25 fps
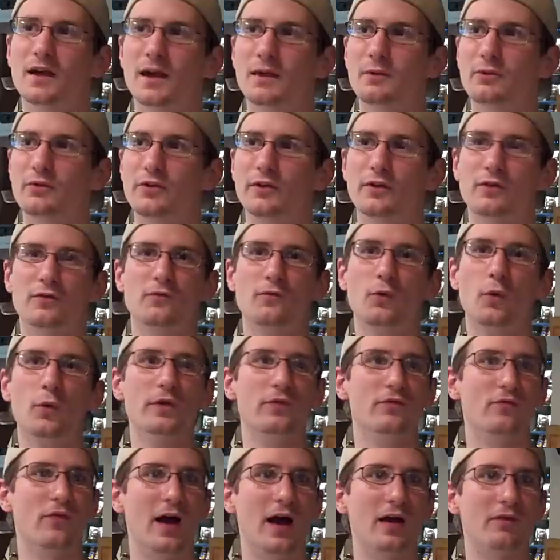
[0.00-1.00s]
it was either
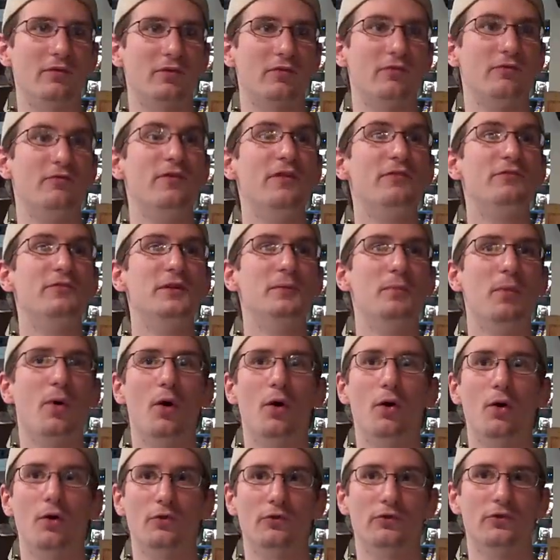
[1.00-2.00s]
45 or 50
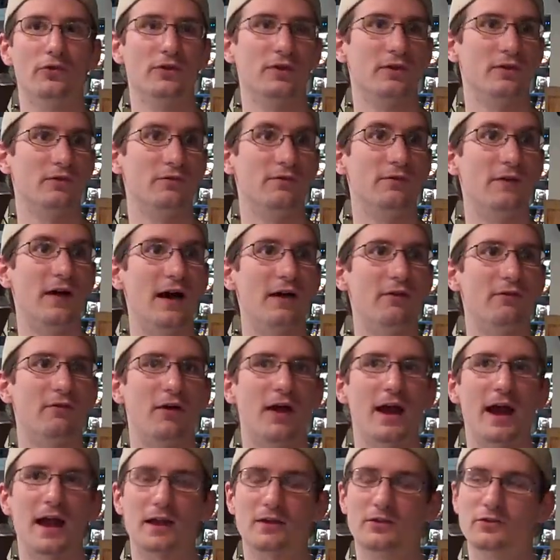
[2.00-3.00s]
balls in five
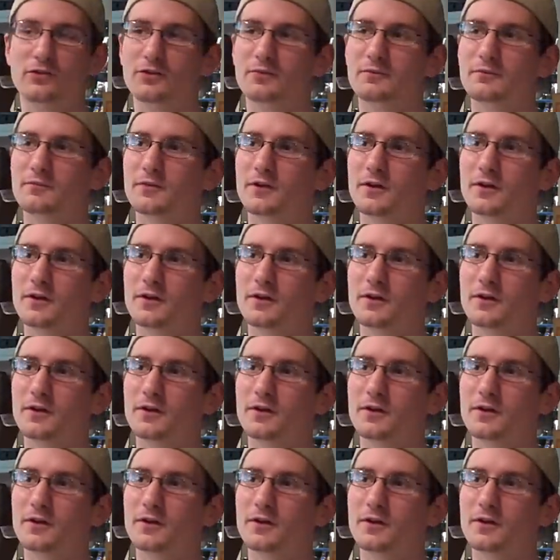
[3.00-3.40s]
racks.